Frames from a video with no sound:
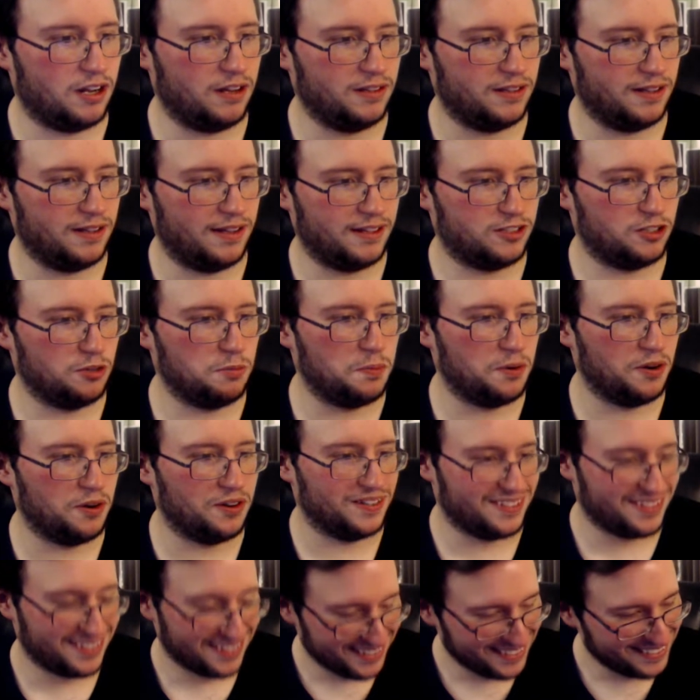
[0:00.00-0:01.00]
died. 2
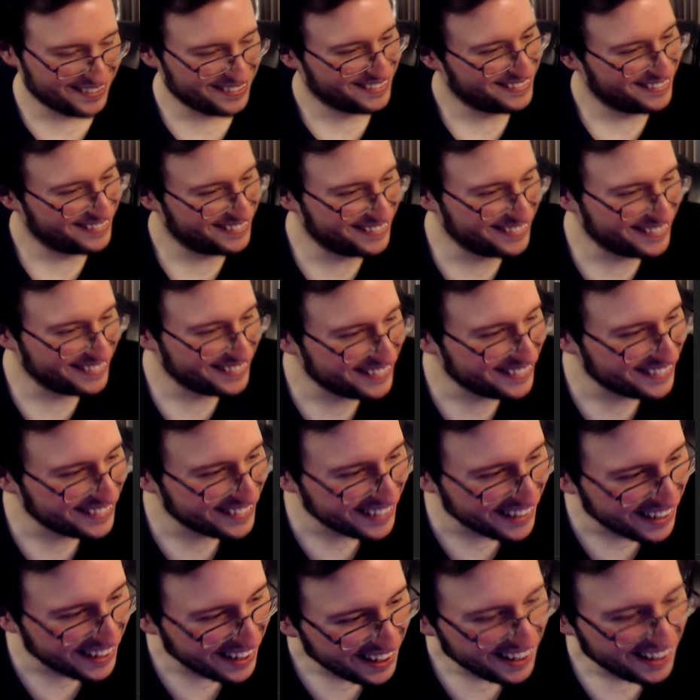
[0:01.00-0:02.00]
points.
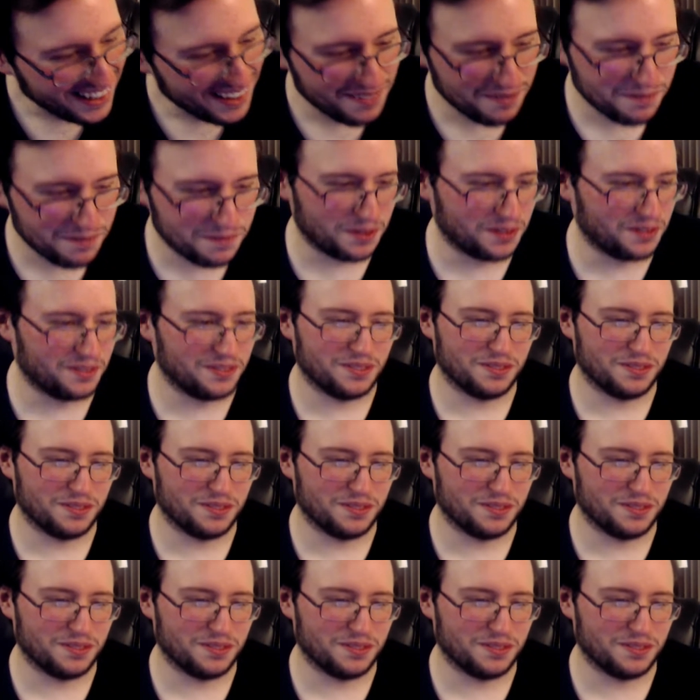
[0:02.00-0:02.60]
Bruce